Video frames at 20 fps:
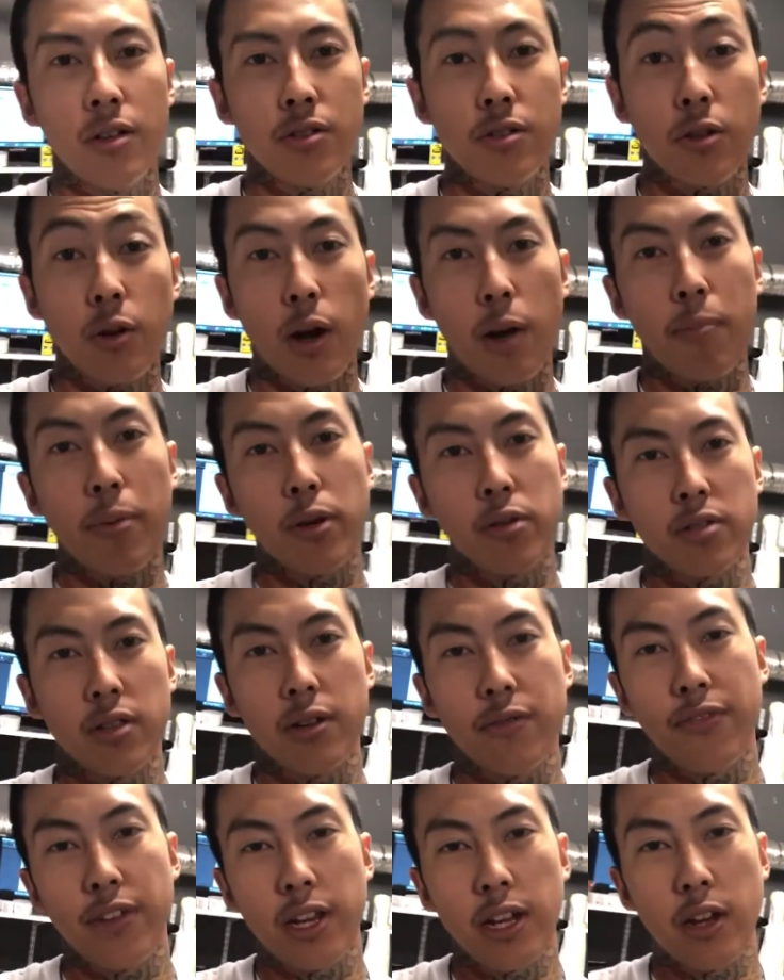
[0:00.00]
So I
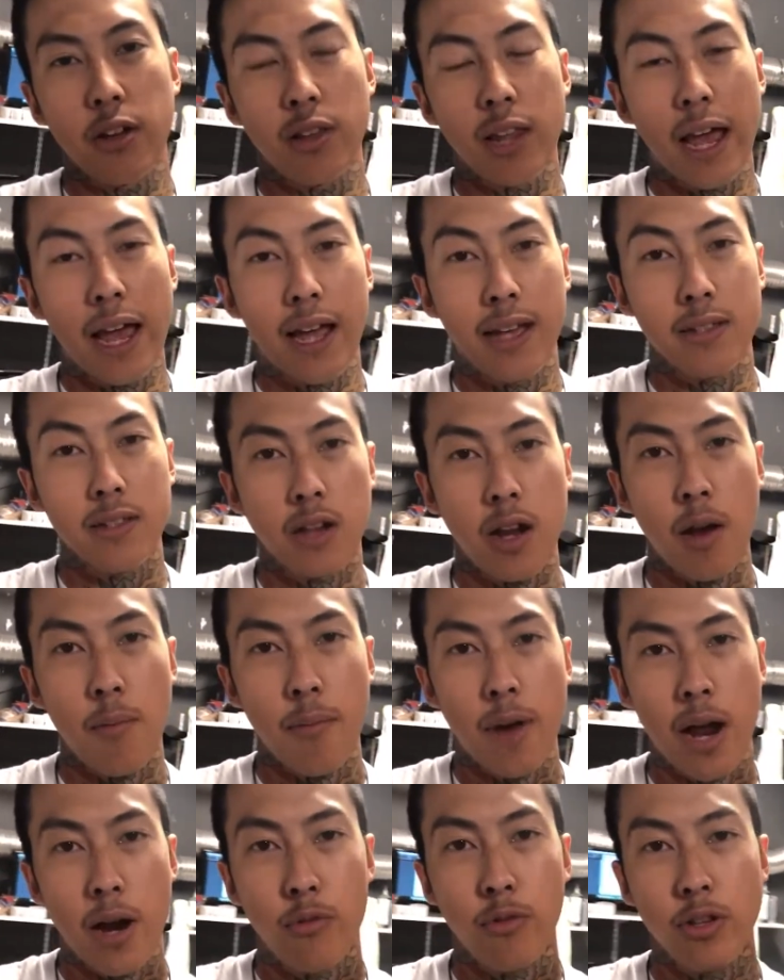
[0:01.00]
posted a video last on
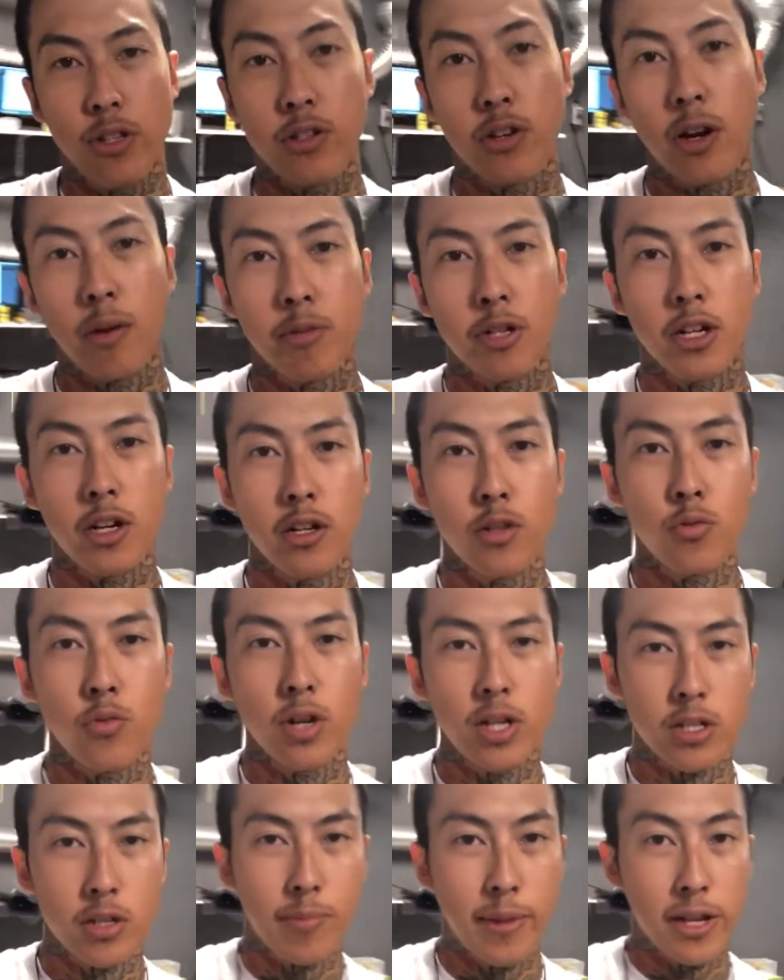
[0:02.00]
my retail arbitrage
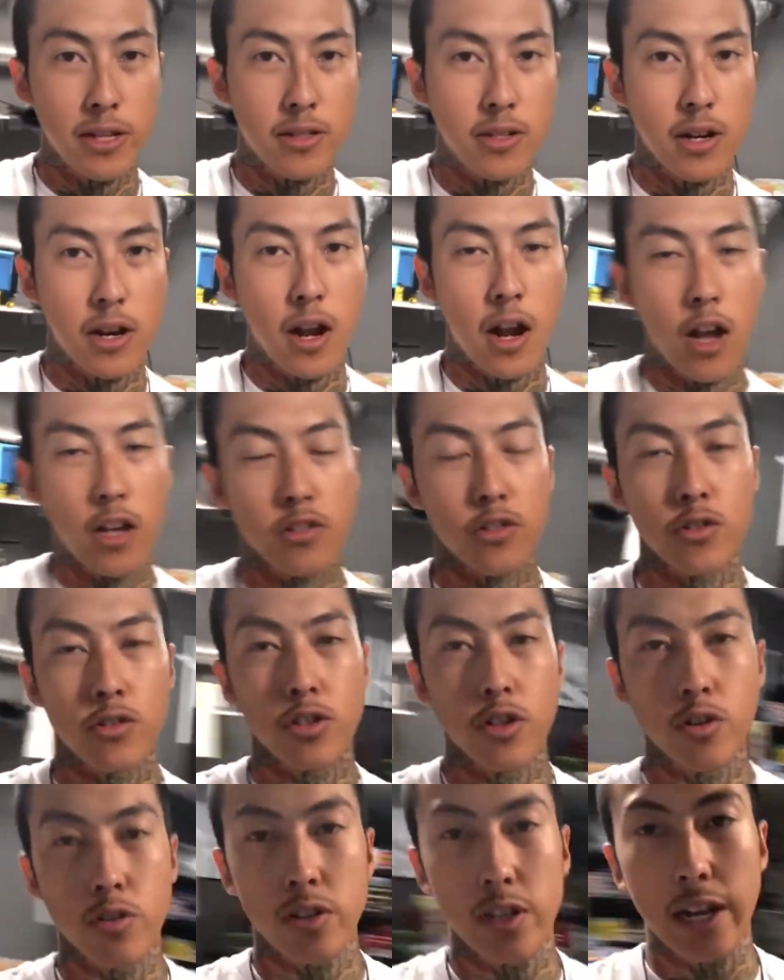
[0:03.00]
workspace, and I also
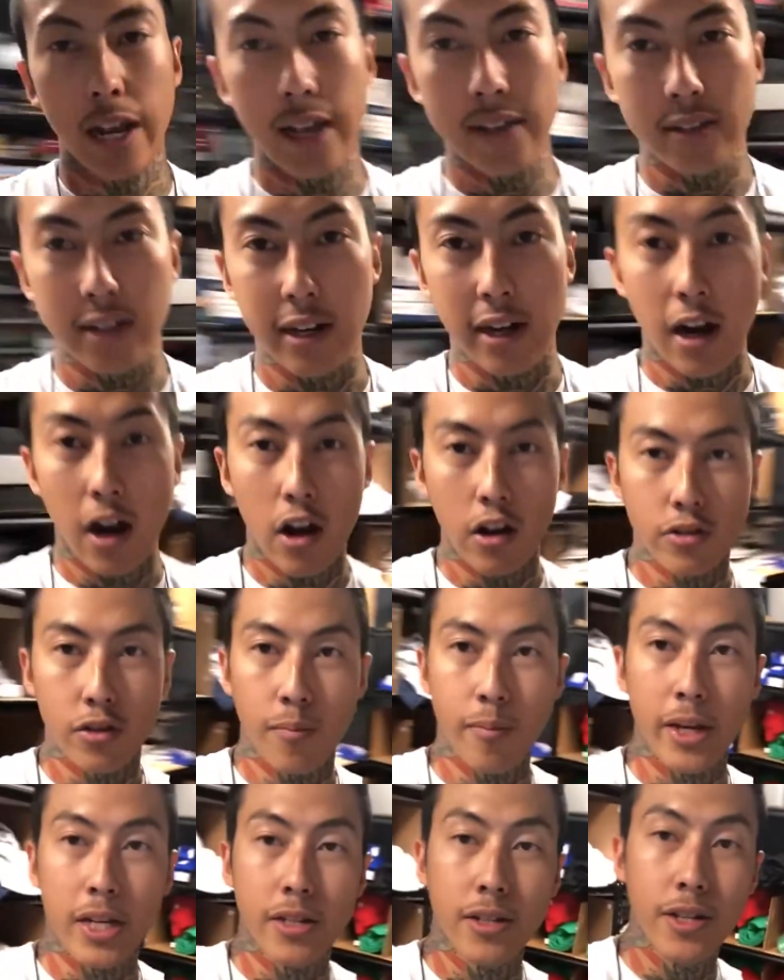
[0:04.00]
showed you guys that I
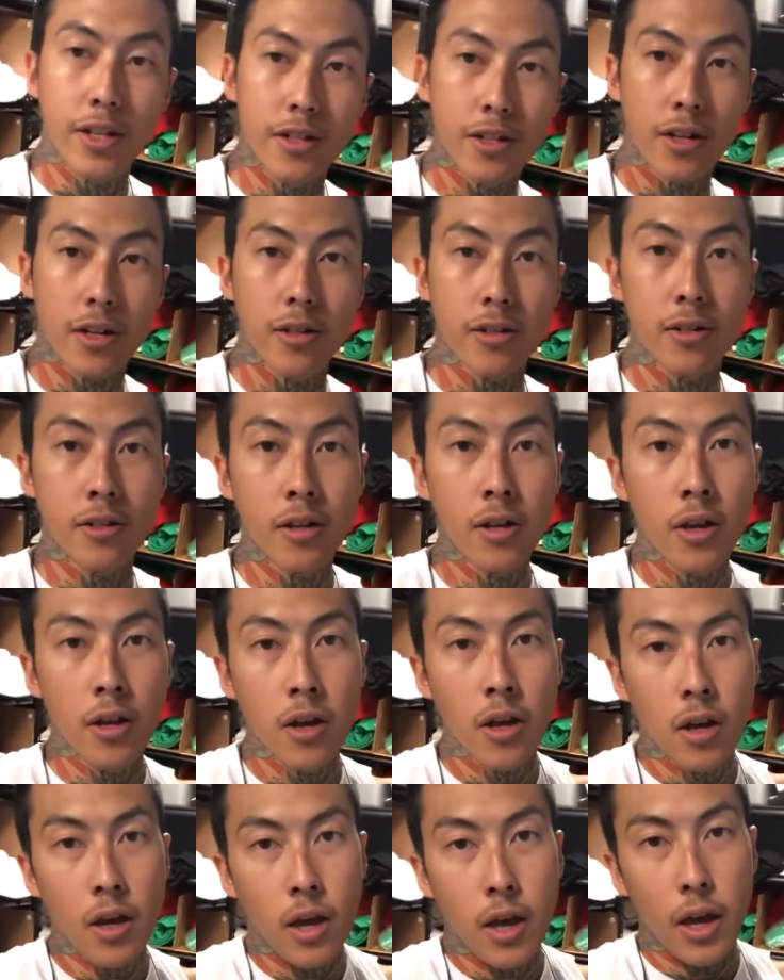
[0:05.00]
also make t-shirts.
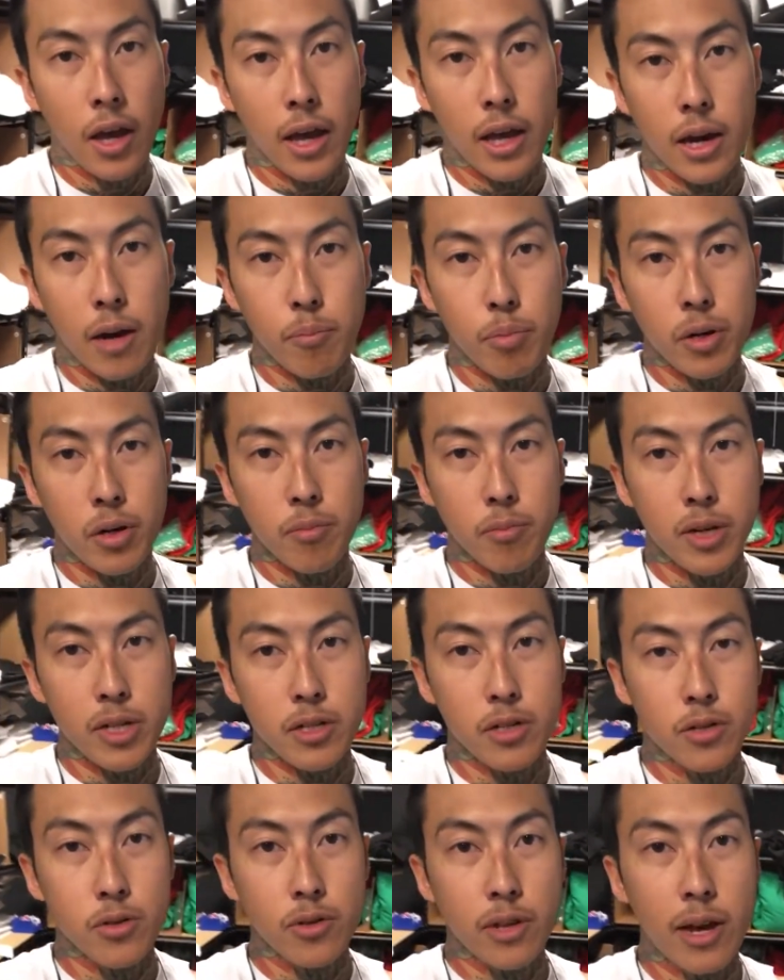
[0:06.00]
And I pretty
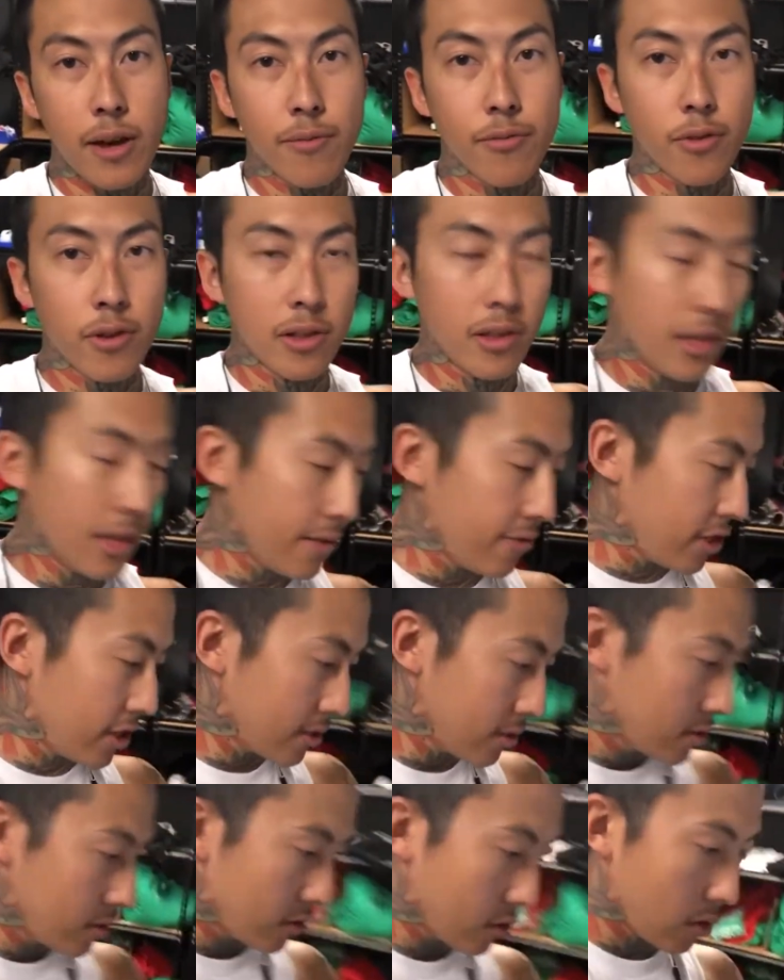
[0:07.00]
much do that for a
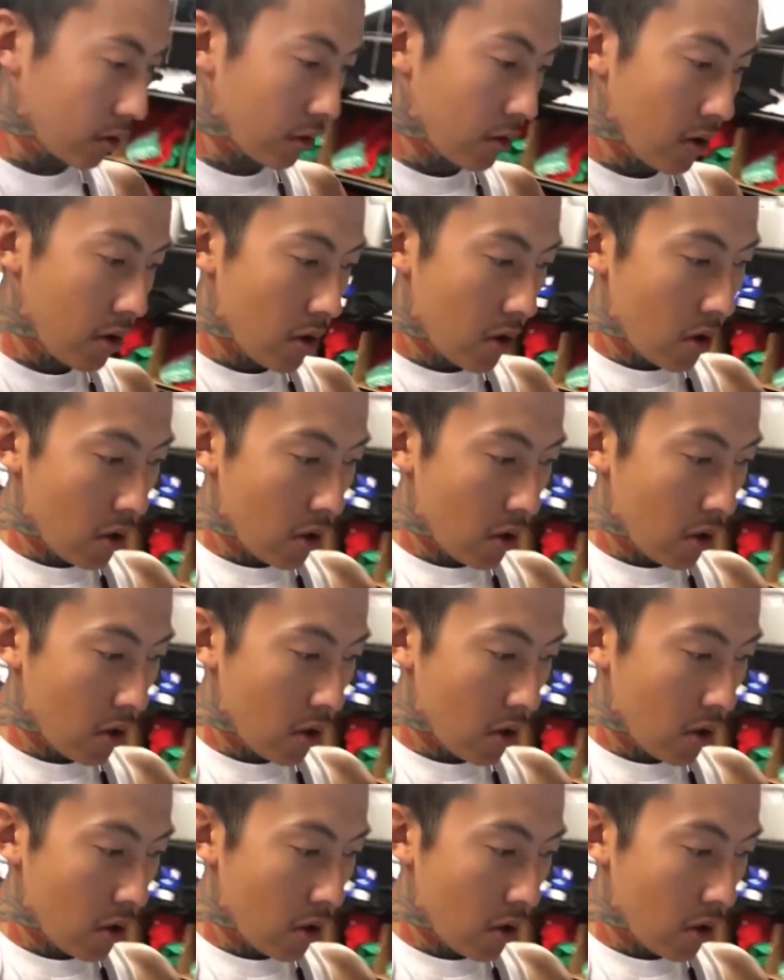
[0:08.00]
living, so